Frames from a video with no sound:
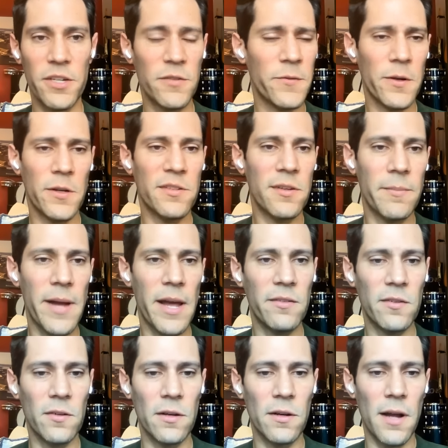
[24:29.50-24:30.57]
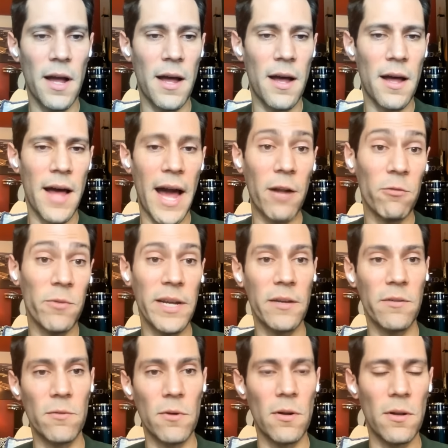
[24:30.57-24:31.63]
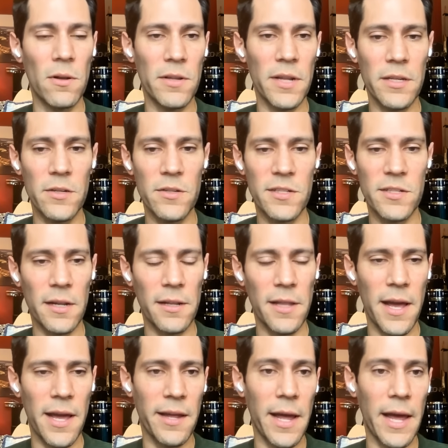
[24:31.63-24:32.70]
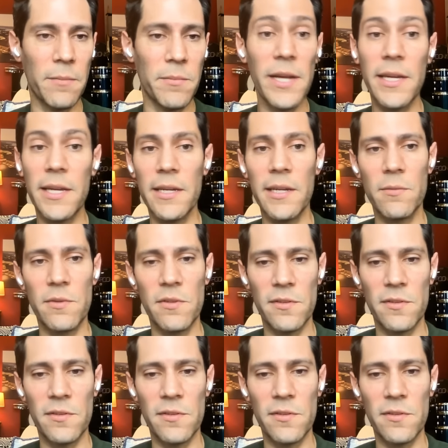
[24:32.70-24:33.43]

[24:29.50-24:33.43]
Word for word: just for a semester. I re-enrolled at UCLA, and Mickey